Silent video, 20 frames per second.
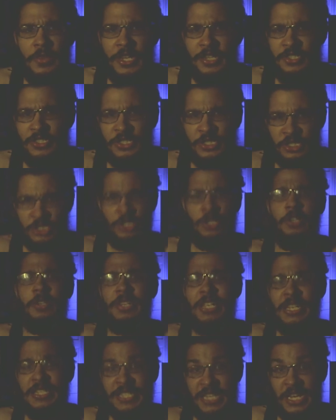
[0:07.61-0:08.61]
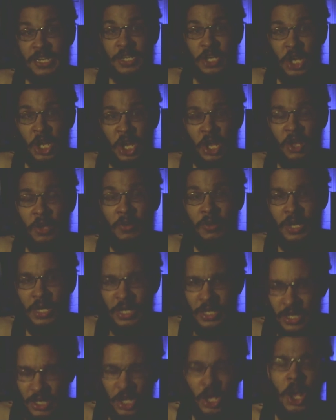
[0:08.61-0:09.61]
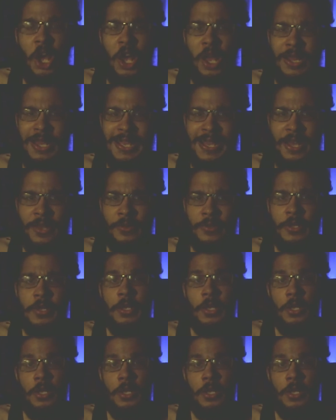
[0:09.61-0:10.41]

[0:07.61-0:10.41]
They certainly did go all out.